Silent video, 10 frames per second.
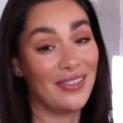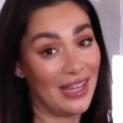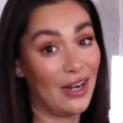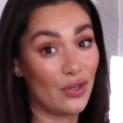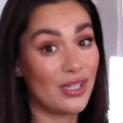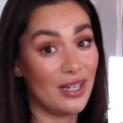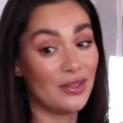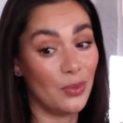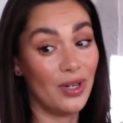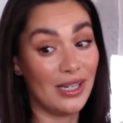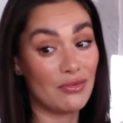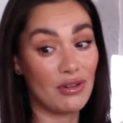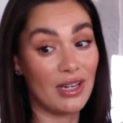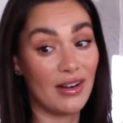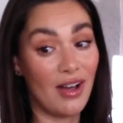That Lottie London one is
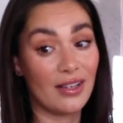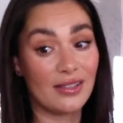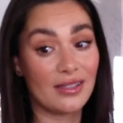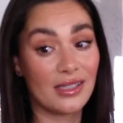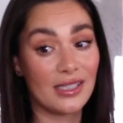really nice.